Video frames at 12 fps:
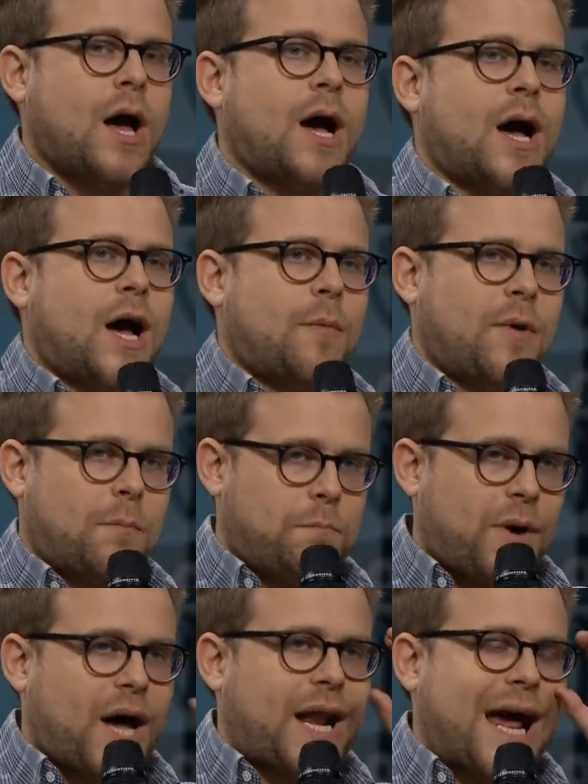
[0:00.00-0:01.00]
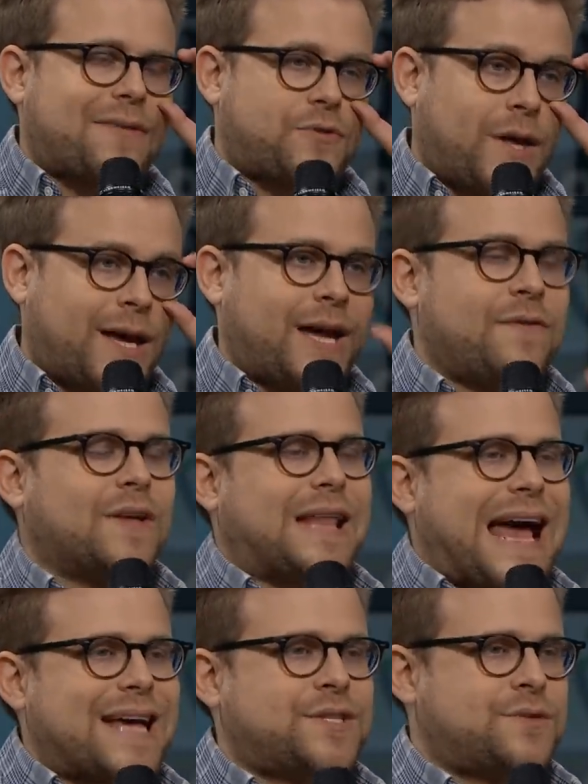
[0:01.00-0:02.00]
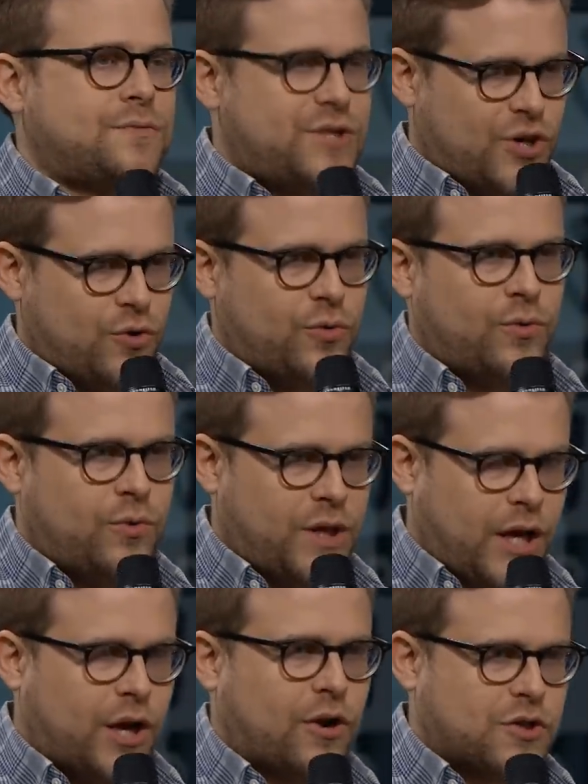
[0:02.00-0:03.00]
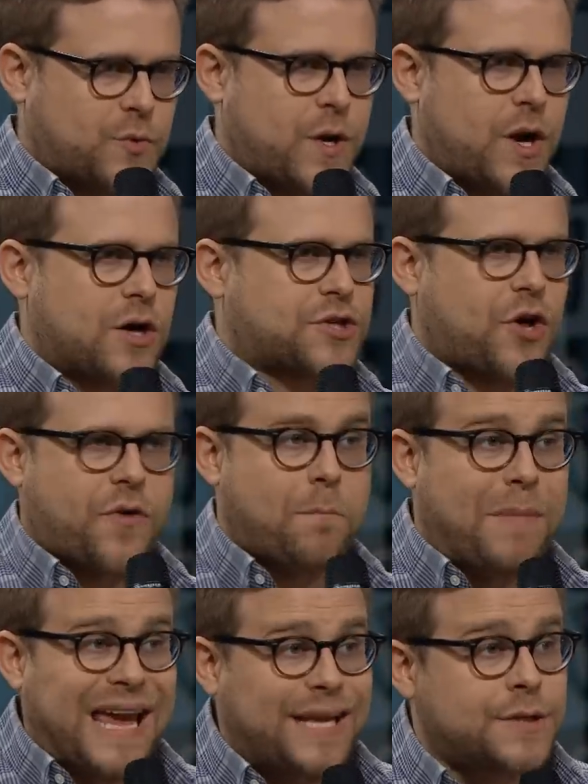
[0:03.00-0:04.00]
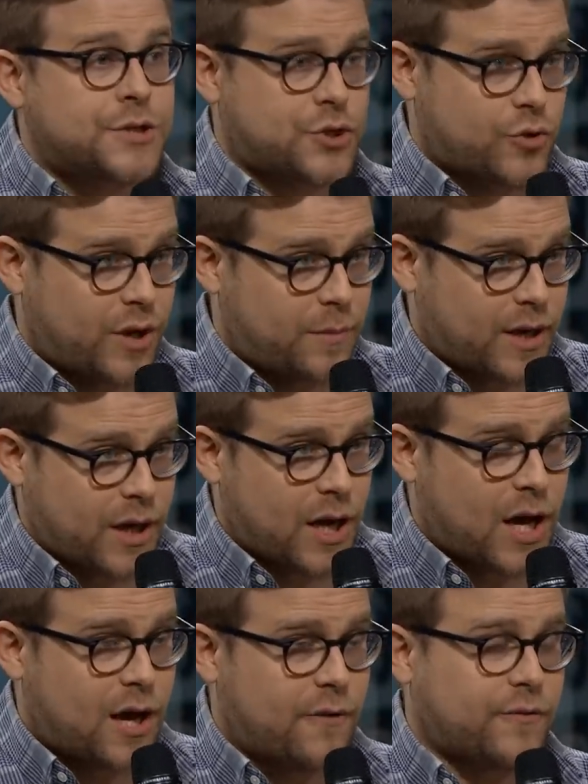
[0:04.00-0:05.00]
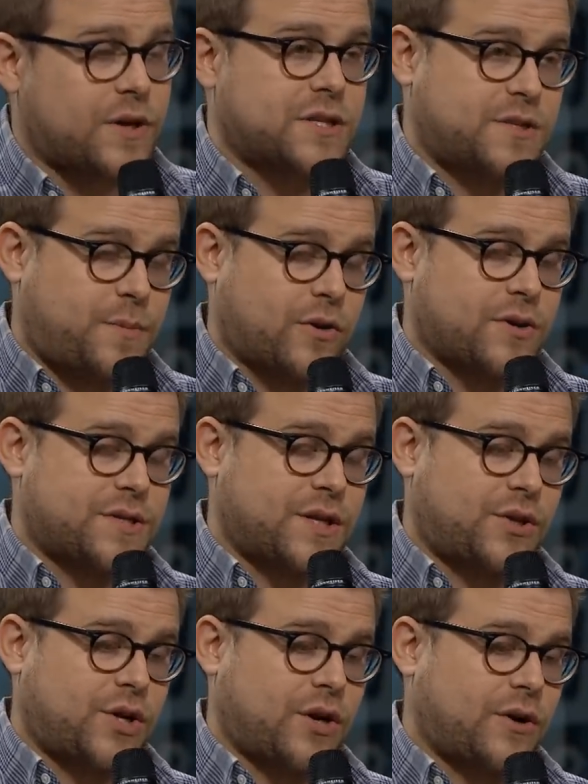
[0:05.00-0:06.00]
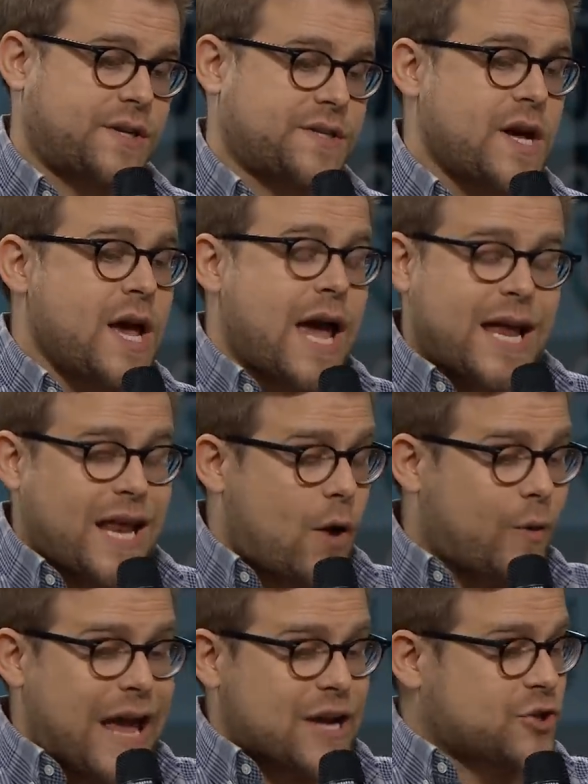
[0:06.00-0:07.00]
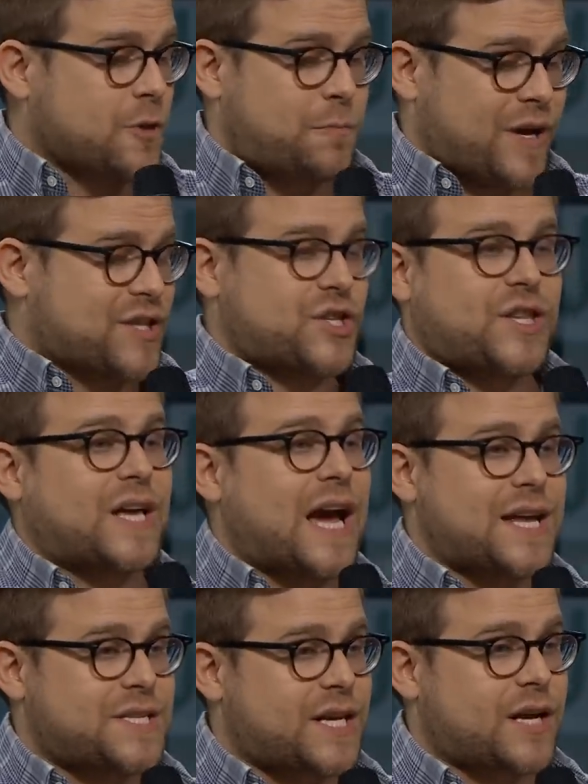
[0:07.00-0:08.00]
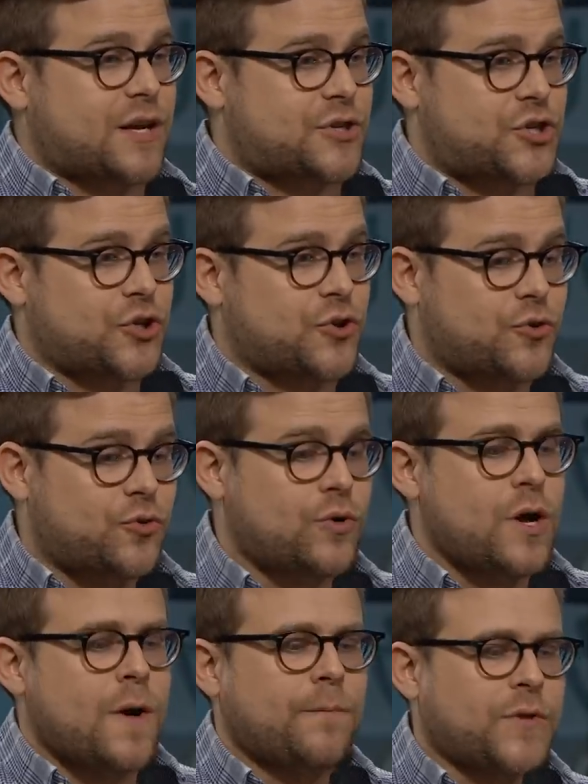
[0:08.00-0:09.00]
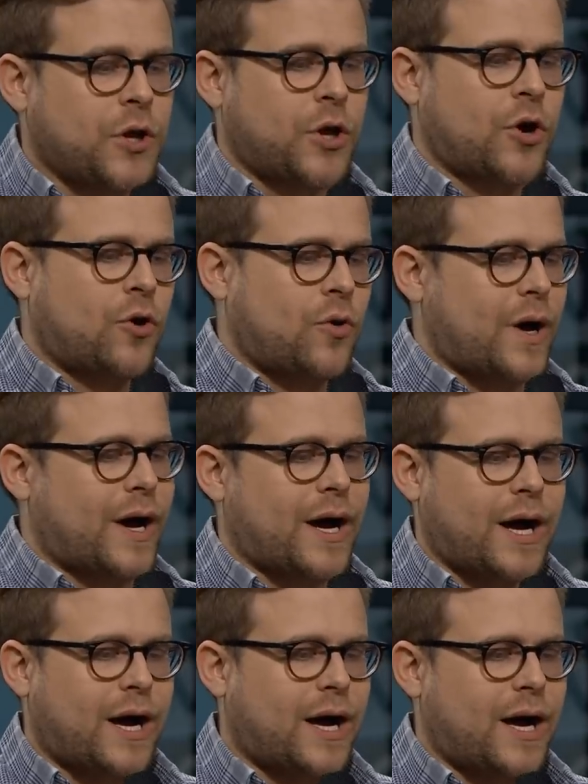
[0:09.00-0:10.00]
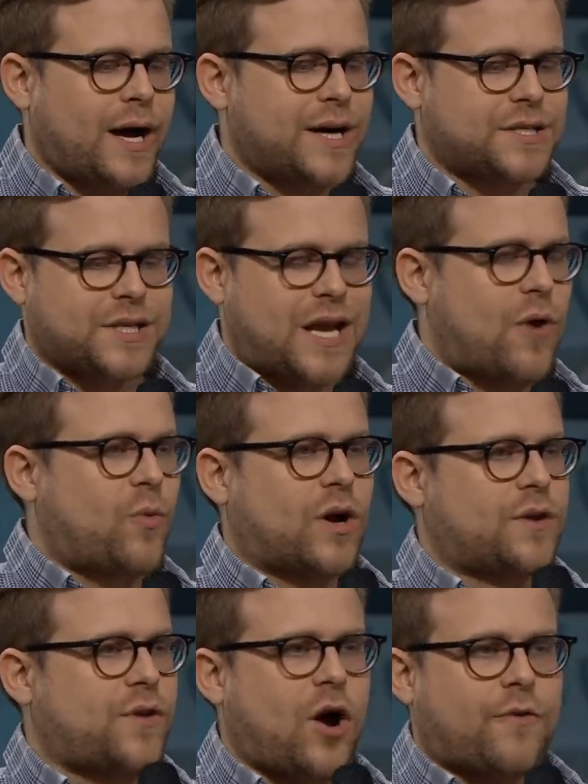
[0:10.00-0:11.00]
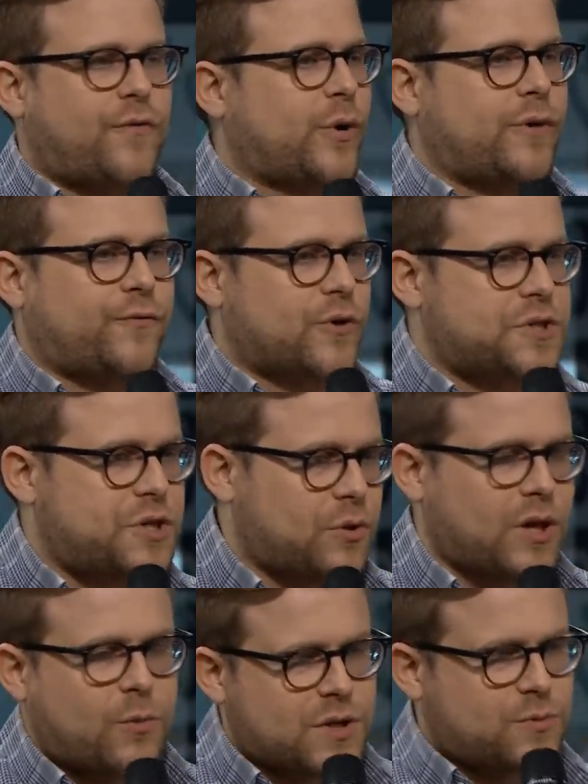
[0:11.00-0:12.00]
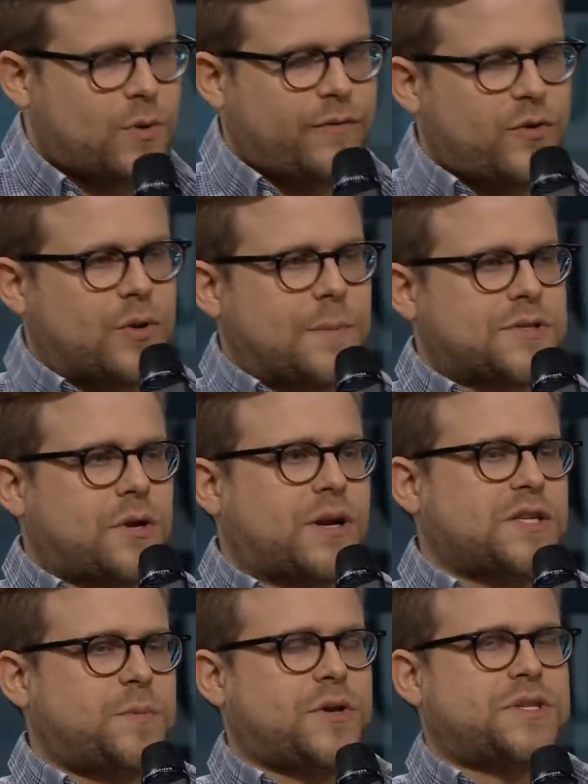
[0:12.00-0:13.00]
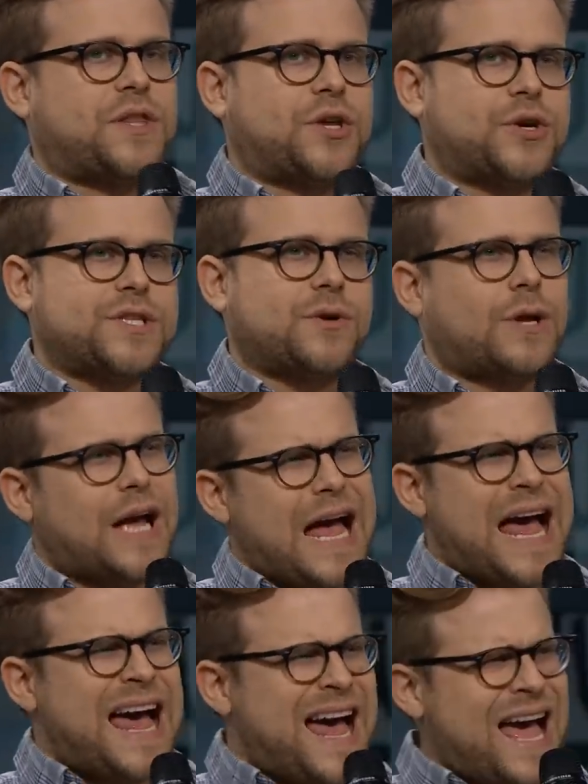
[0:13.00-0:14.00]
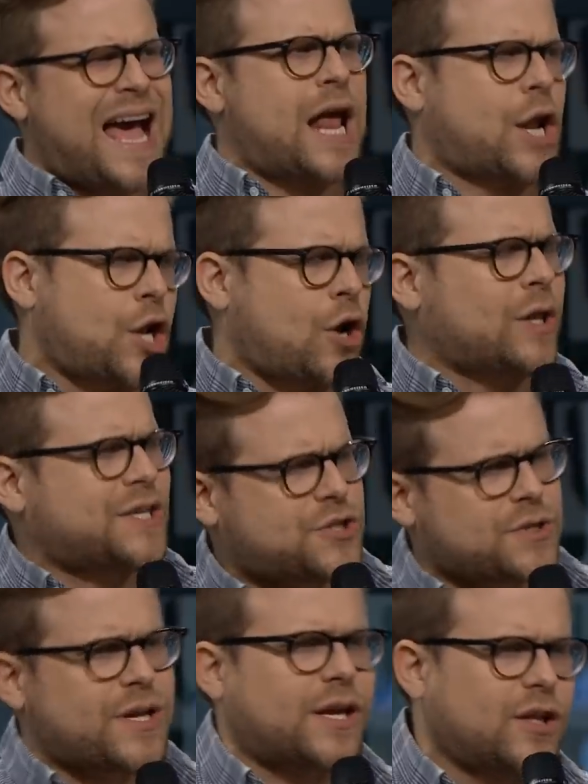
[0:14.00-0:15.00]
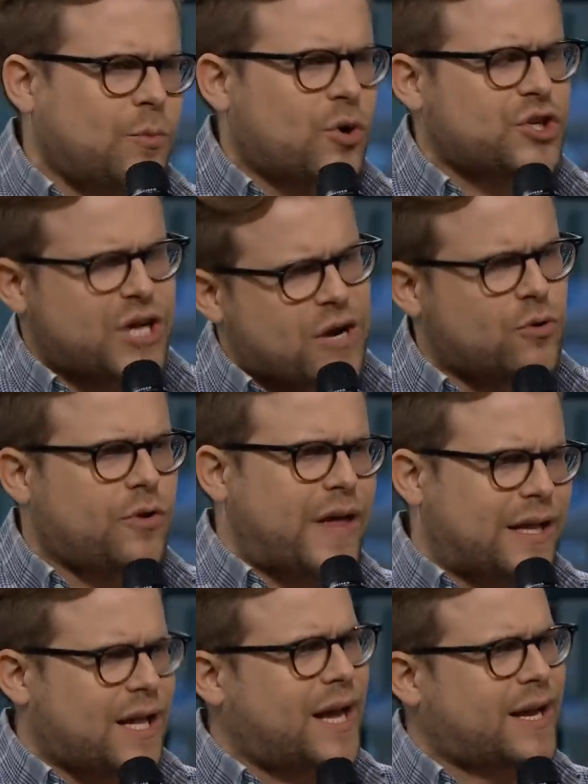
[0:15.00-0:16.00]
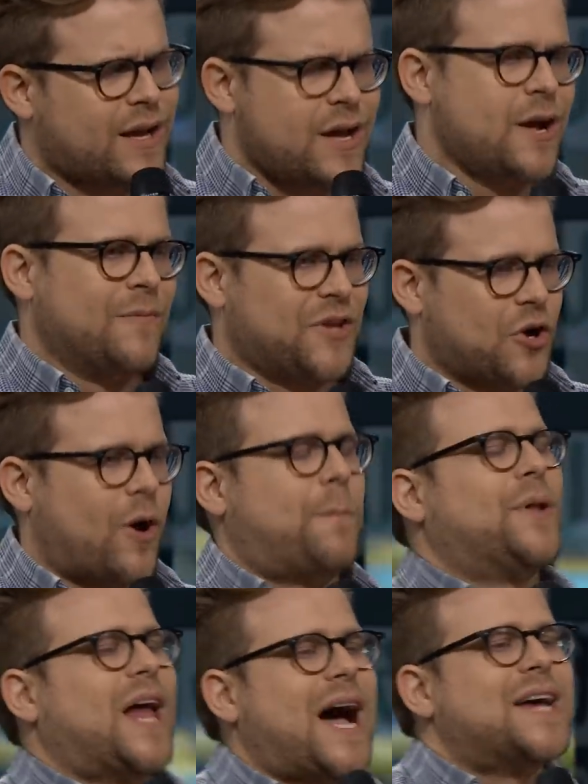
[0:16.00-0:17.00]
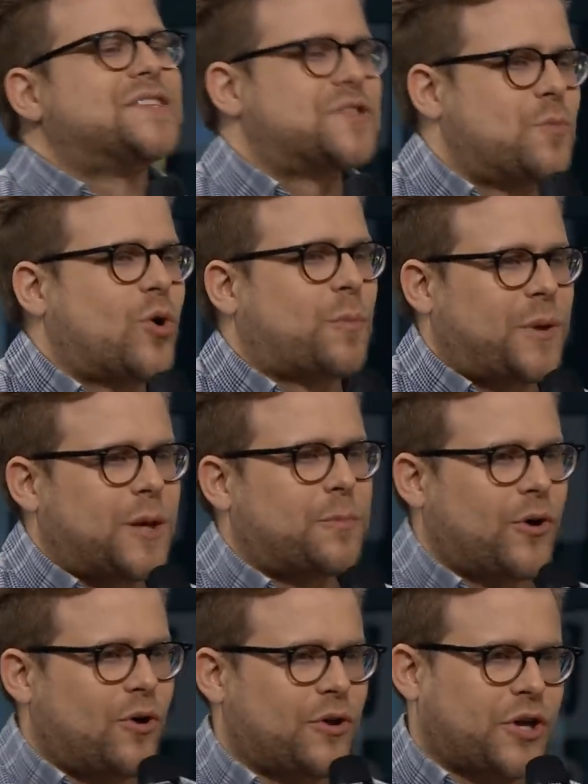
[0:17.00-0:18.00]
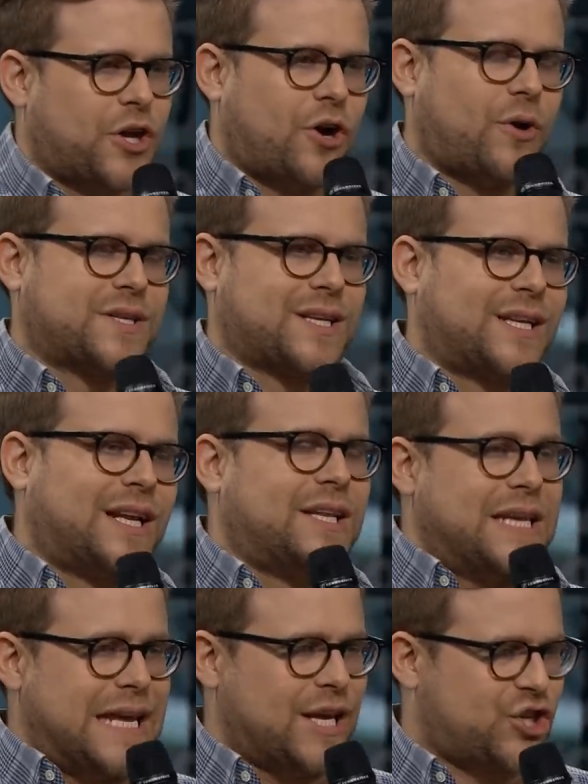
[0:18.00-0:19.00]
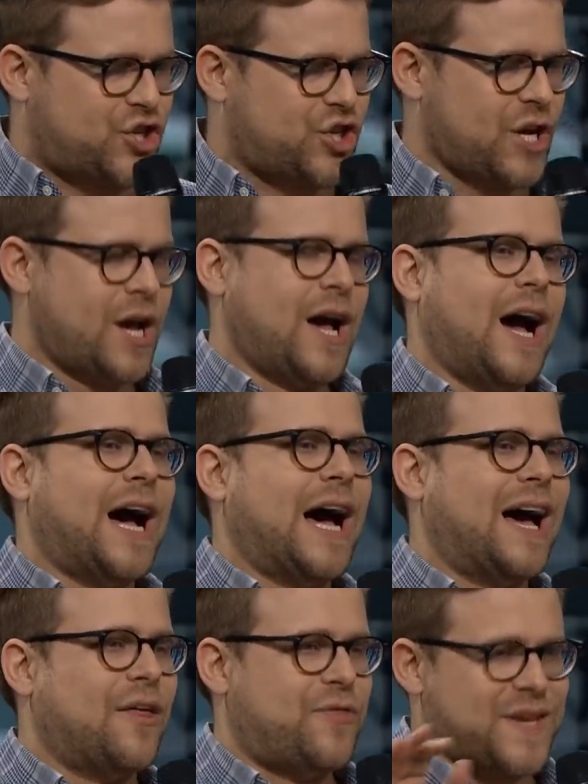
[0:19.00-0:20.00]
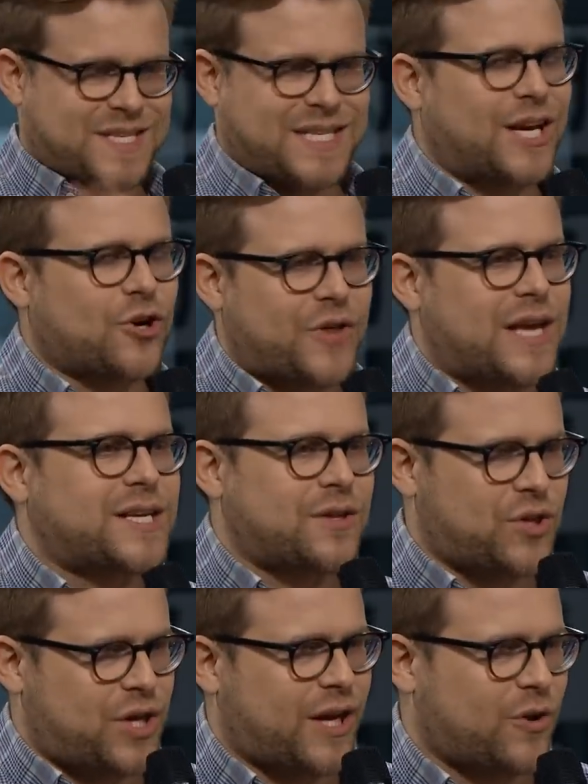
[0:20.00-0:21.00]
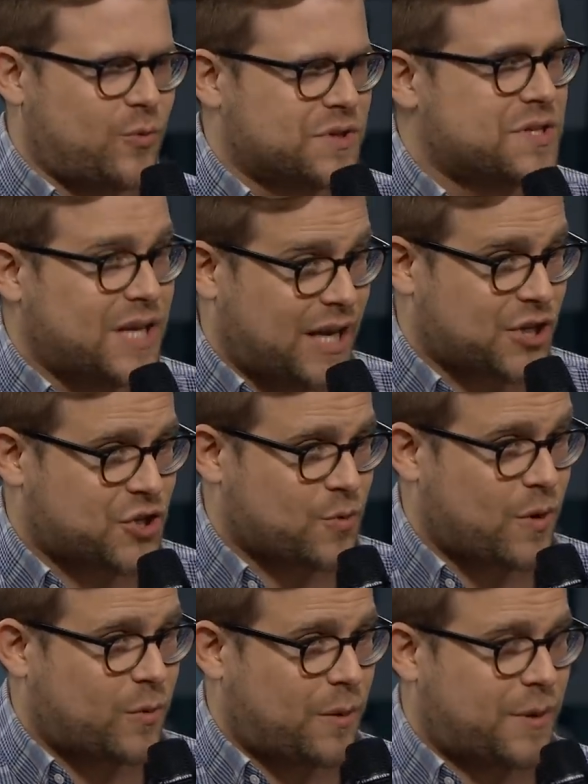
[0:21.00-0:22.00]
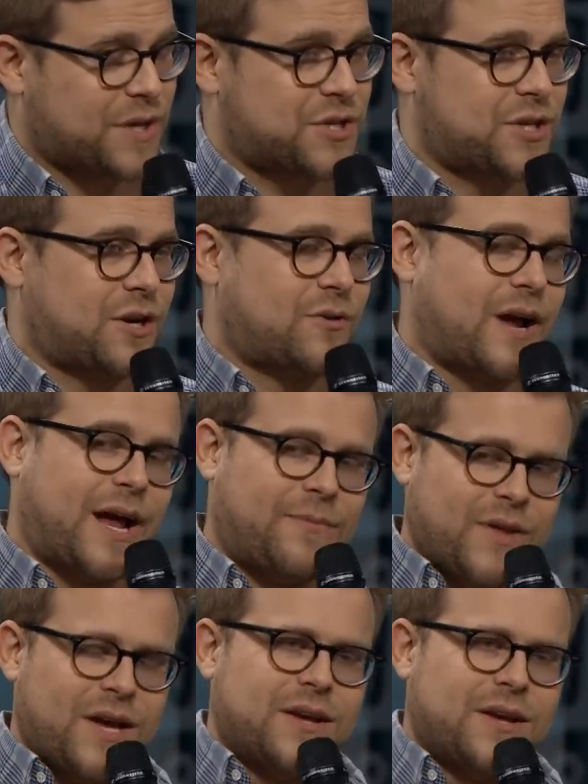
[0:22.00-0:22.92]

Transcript: Um, but I think in the last two years, we all saw the mainstreaming of conspiracy theories. And yeah, we actually pitched the idea to, you know, uh, uh, to the network our very first year. Like, what's, what have you an episode on conspiracy theories? And they were like, uh, I don't know. Let's do something a little more general that, like, you know, applies to more people. You know, it's a little niche. Uh, this year, they didn't think it was niche when we pitched it, right?